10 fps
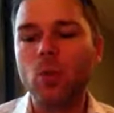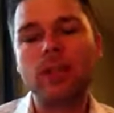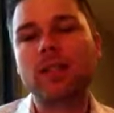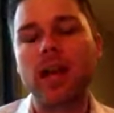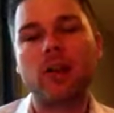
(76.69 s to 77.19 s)
we
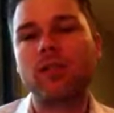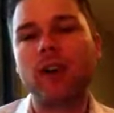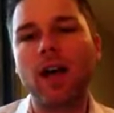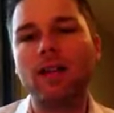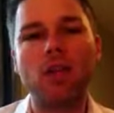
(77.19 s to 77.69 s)

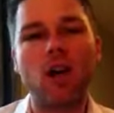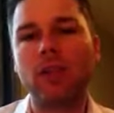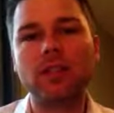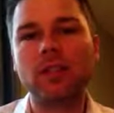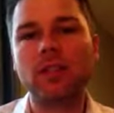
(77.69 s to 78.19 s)
sacrifice
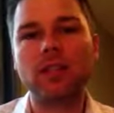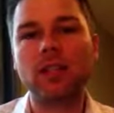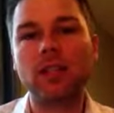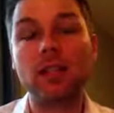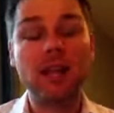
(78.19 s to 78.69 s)

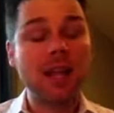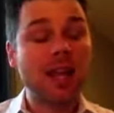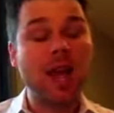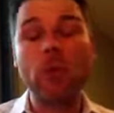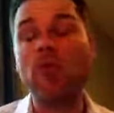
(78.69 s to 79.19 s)
authenticity,
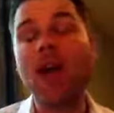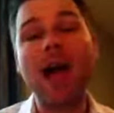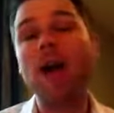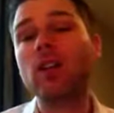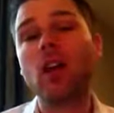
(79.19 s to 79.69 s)
and
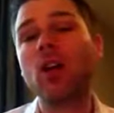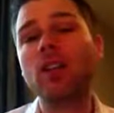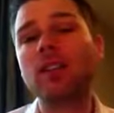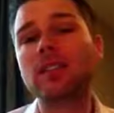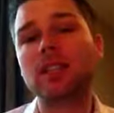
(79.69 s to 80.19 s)
without
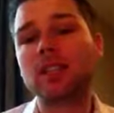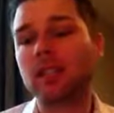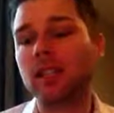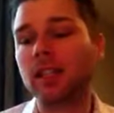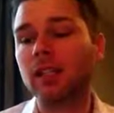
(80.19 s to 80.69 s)

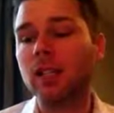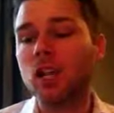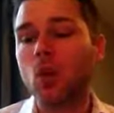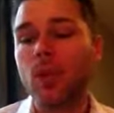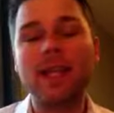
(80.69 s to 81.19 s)
authenticity,
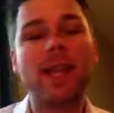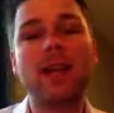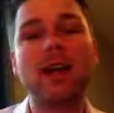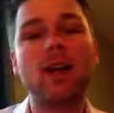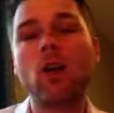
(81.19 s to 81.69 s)
we
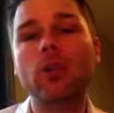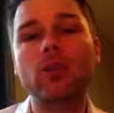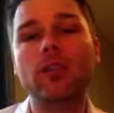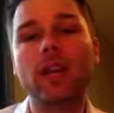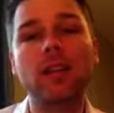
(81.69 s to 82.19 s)
cannot
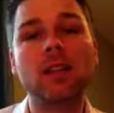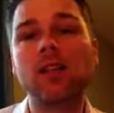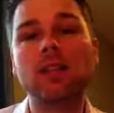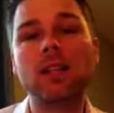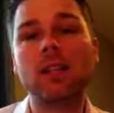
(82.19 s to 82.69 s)
cultivate
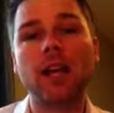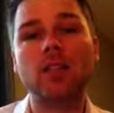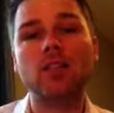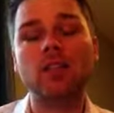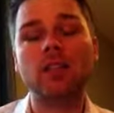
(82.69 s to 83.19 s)
love and
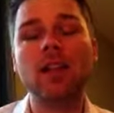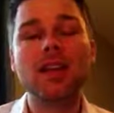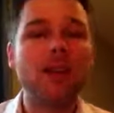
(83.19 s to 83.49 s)
connection,